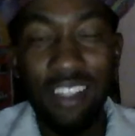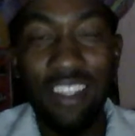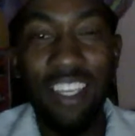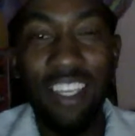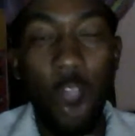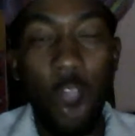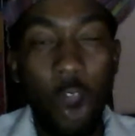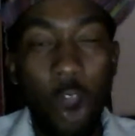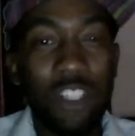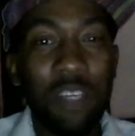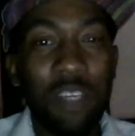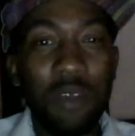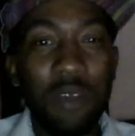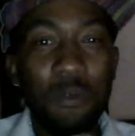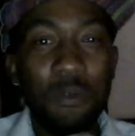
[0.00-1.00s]
the
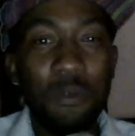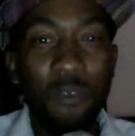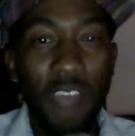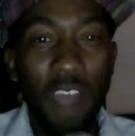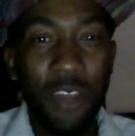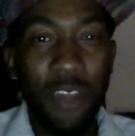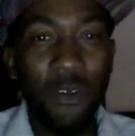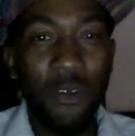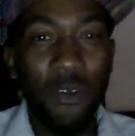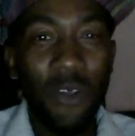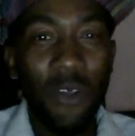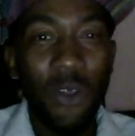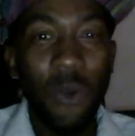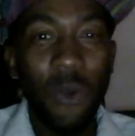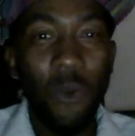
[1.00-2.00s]
Ultimate Fighter
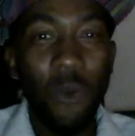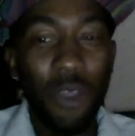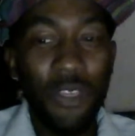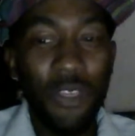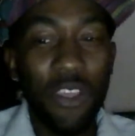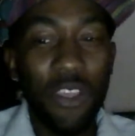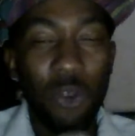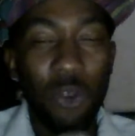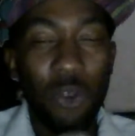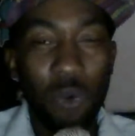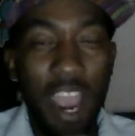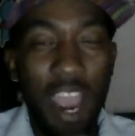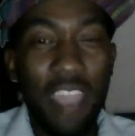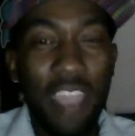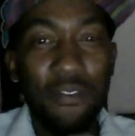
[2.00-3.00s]
with
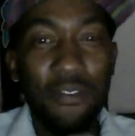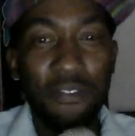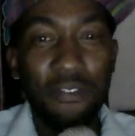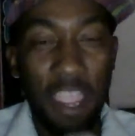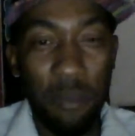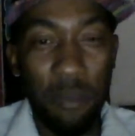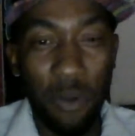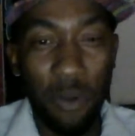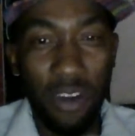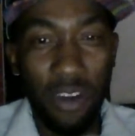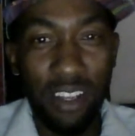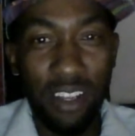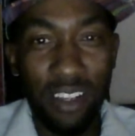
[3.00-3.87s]
Uriah Faber.